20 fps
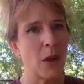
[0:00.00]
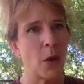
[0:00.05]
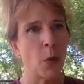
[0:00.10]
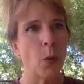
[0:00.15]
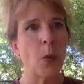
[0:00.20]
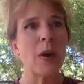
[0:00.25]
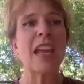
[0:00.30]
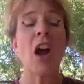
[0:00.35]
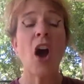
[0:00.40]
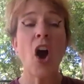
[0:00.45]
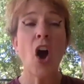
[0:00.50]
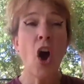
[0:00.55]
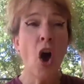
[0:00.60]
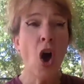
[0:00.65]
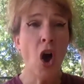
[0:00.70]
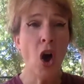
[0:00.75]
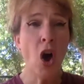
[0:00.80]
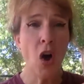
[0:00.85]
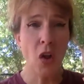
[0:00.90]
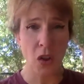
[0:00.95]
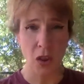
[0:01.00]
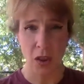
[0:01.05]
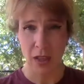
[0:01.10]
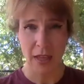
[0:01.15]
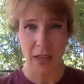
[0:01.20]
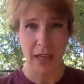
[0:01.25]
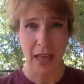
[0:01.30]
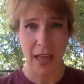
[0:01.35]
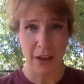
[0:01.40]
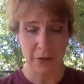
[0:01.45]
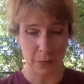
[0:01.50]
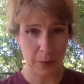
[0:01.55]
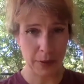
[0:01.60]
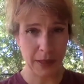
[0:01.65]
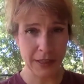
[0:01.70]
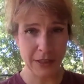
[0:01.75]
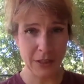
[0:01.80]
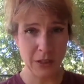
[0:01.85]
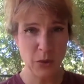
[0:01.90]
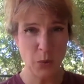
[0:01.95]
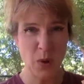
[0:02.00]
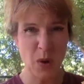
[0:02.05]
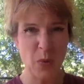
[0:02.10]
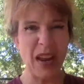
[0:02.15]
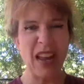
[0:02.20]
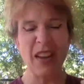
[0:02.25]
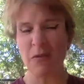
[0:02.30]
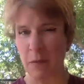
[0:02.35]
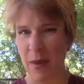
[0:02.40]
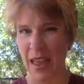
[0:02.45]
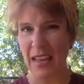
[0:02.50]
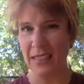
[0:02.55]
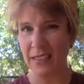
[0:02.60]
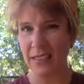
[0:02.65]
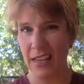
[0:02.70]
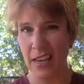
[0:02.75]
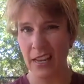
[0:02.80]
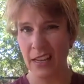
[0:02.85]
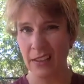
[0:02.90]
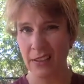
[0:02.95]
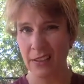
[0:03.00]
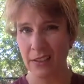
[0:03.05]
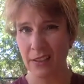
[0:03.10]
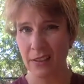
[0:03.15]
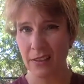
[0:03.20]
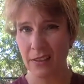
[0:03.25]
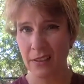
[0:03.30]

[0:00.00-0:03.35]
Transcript: We all have places where we have bad days.